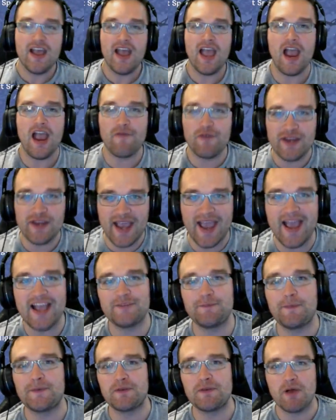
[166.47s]
every
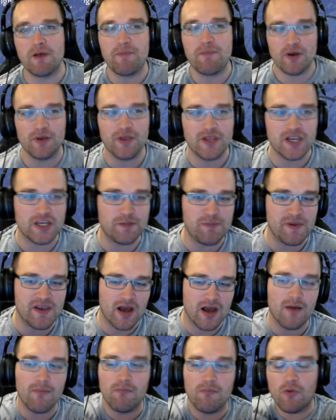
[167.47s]
aspect of my building has
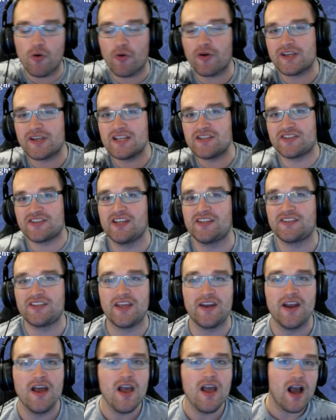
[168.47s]
become more
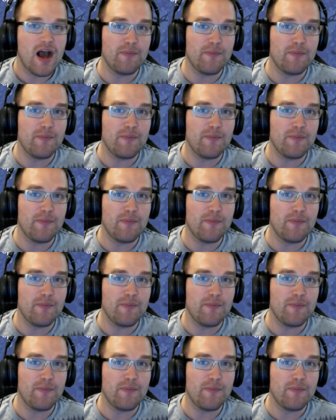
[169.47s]
consistent.